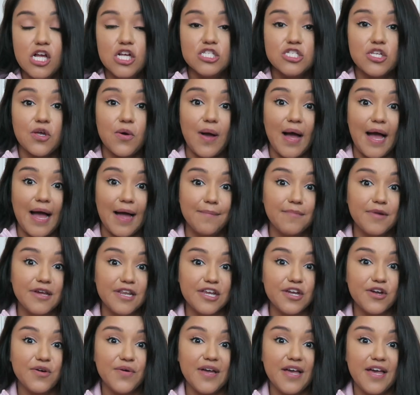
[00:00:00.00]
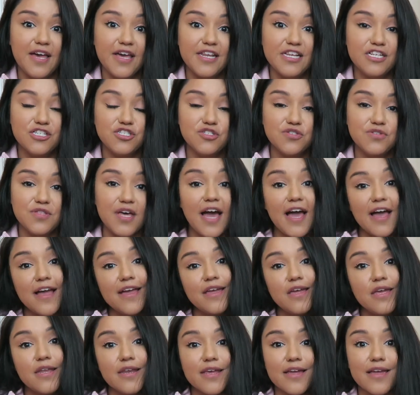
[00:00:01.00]
So I'm gonna go ahead and do that
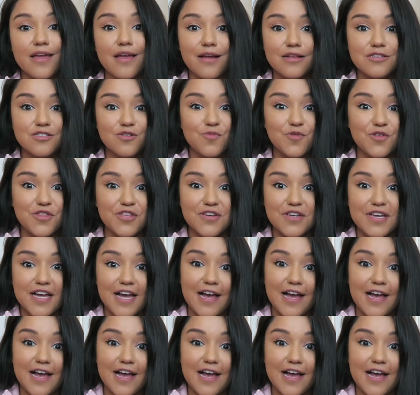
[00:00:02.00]
and catch up with you